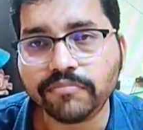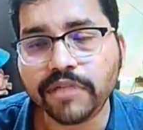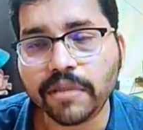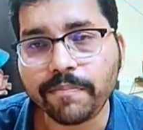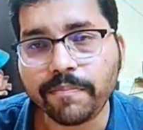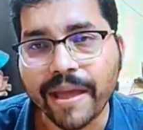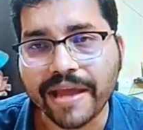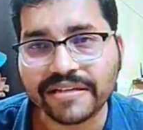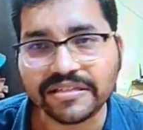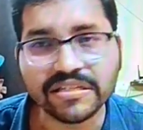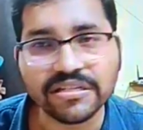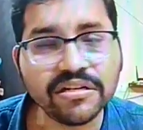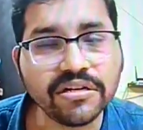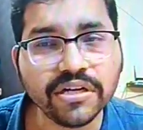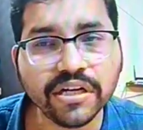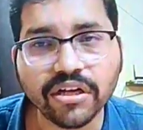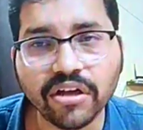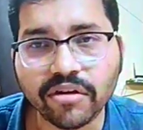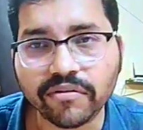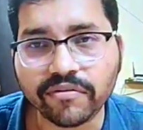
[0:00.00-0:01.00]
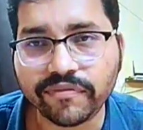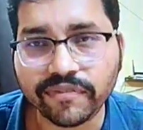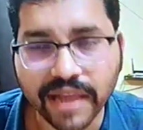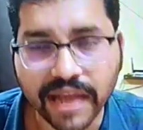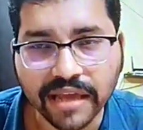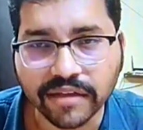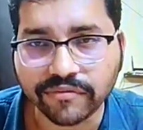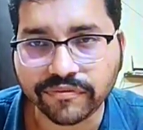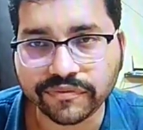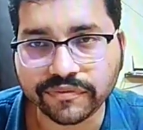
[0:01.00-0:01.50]
the patterning of
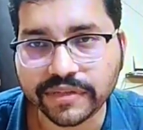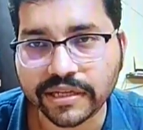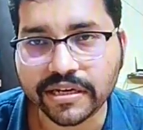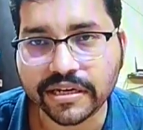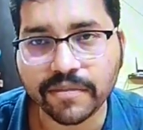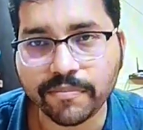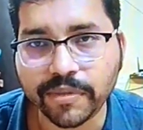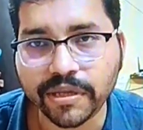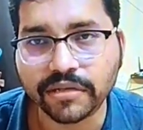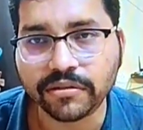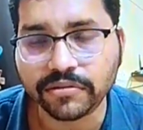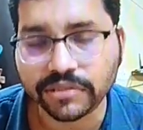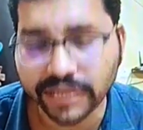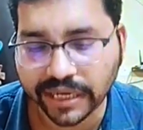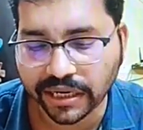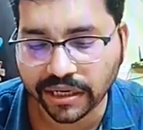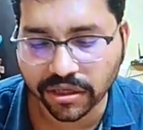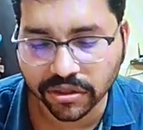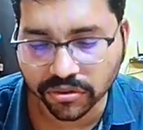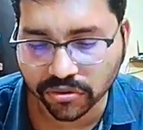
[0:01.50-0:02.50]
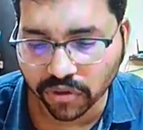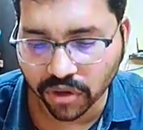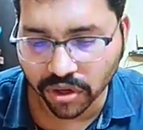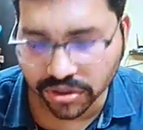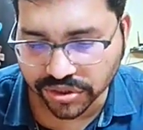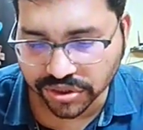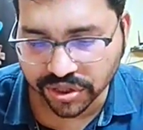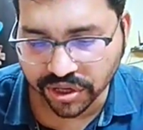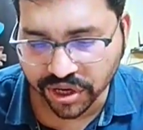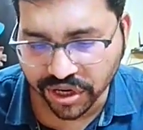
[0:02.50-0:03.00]
life that have been taken into
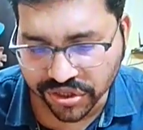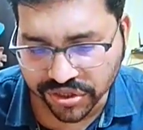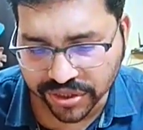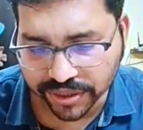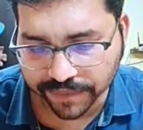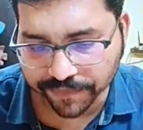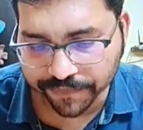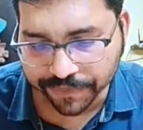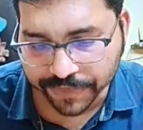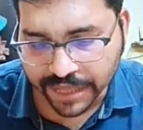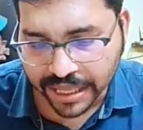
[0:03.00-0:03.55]
consideration,